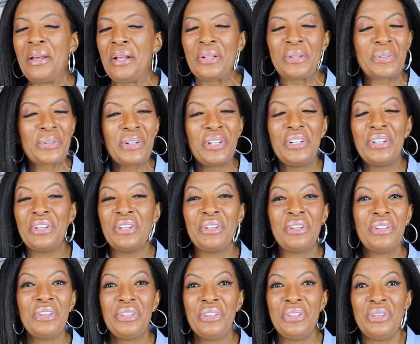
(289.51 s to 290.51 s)
Lord,
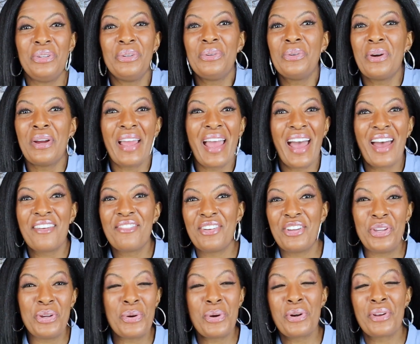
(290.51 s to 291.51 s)
you have
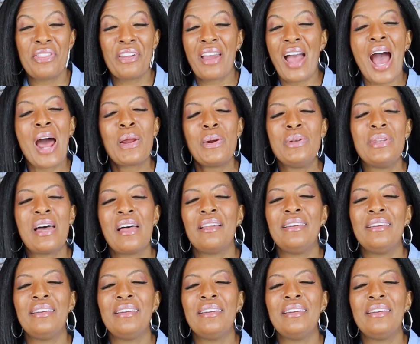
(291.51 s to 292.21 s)
you are the guy who